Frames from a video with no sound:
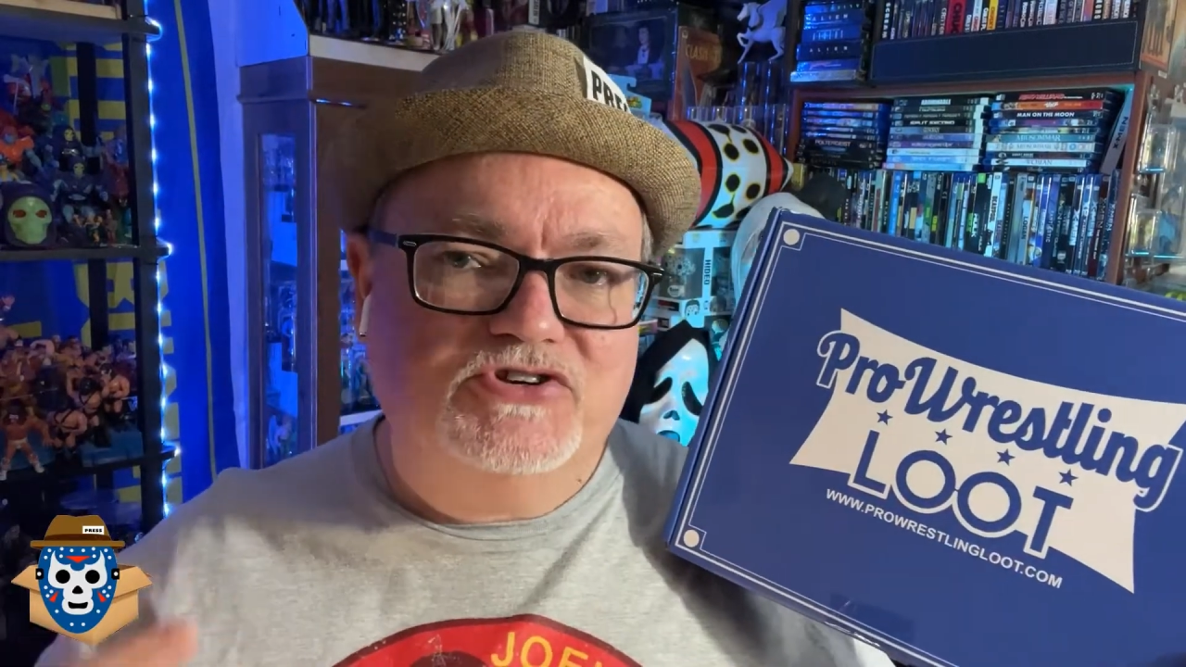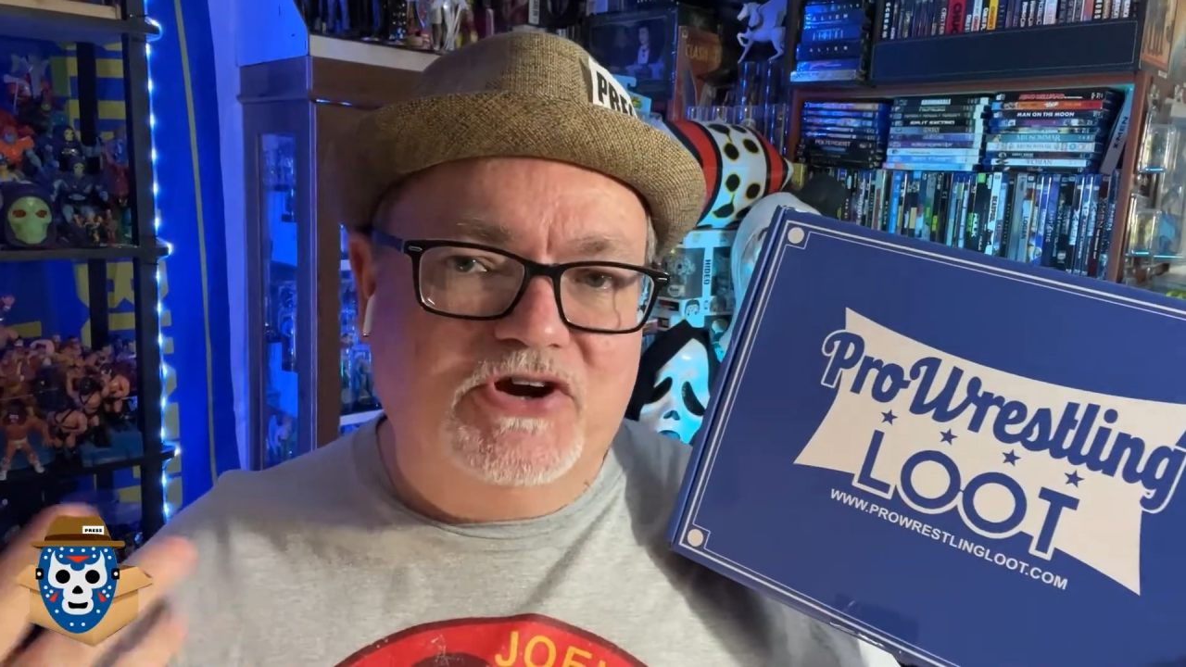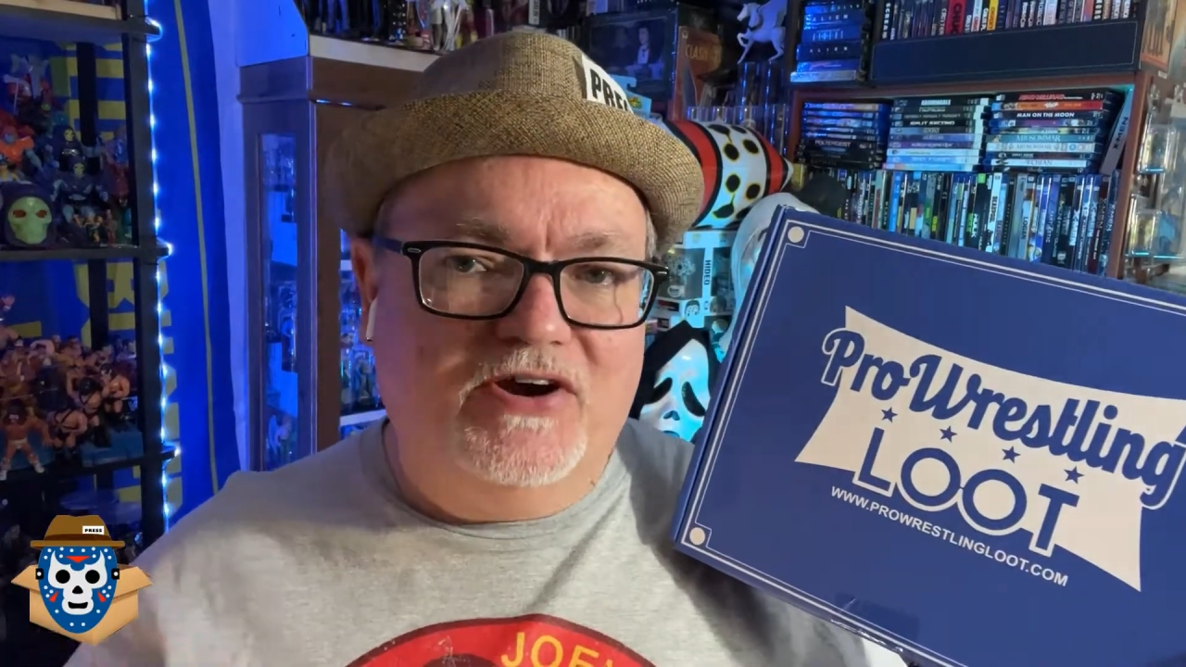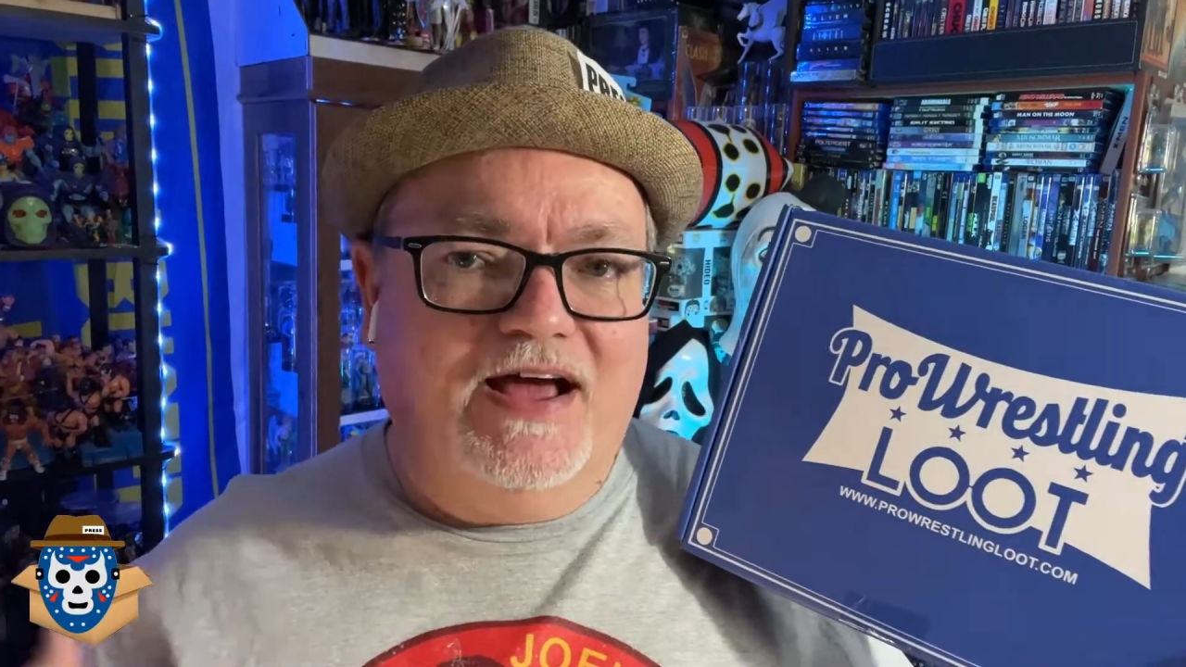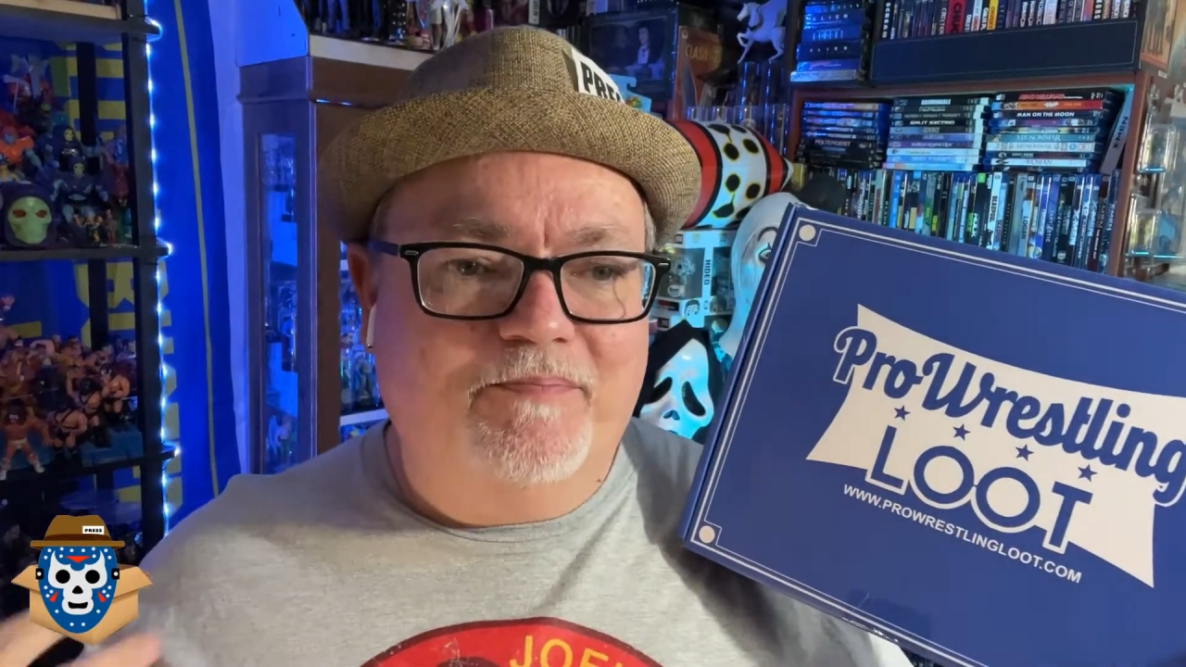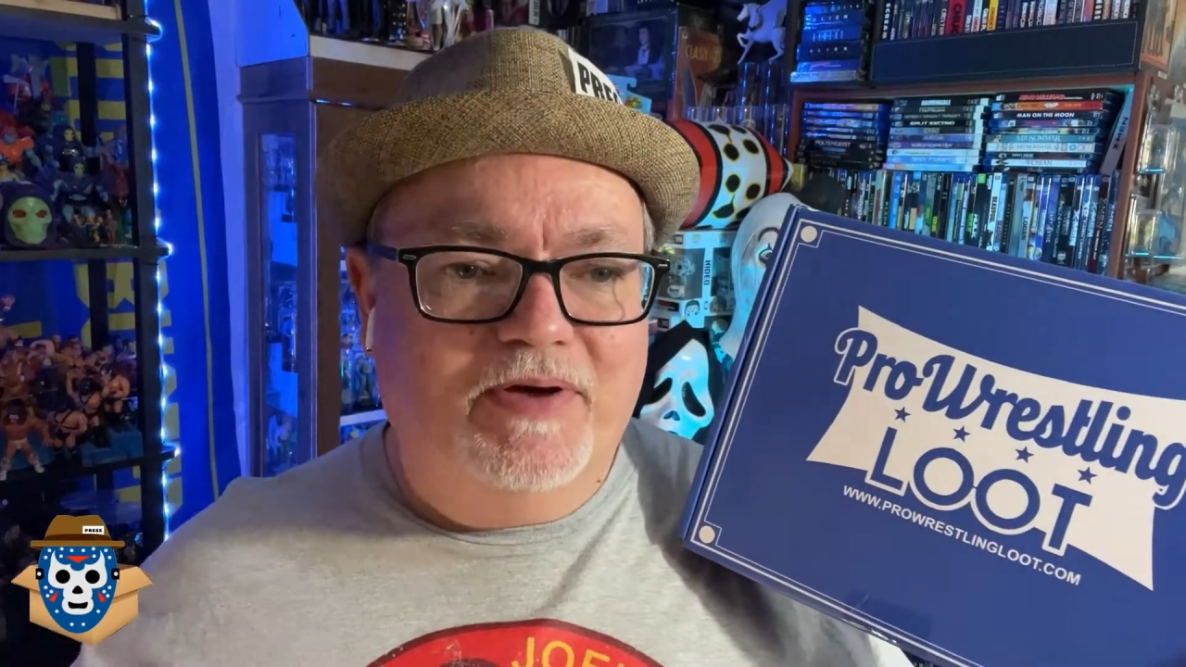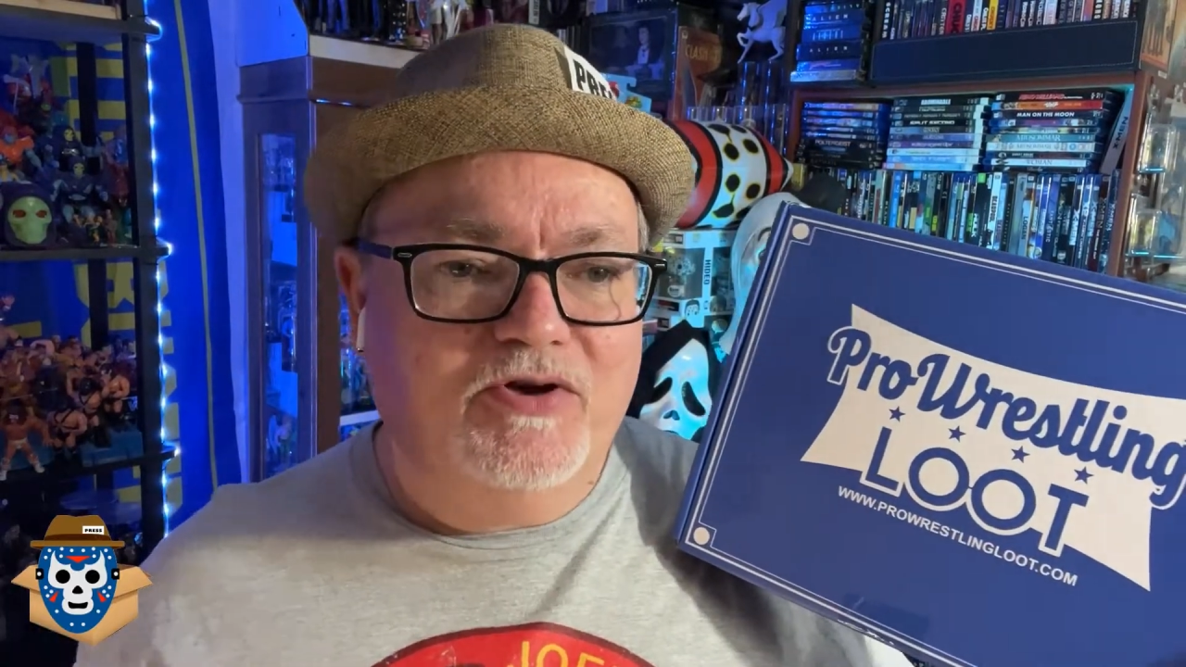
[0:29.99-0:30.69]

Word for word: shirt out and